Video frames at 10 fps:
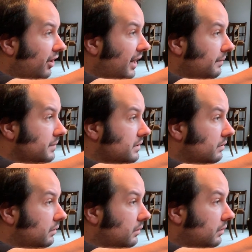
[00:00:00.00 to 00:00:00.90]
grams.
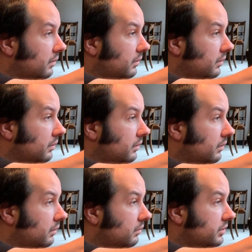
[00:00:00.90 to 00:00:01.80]

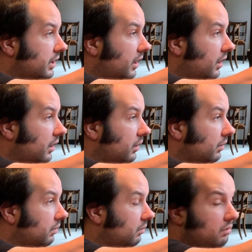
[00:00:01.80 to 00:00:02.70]
So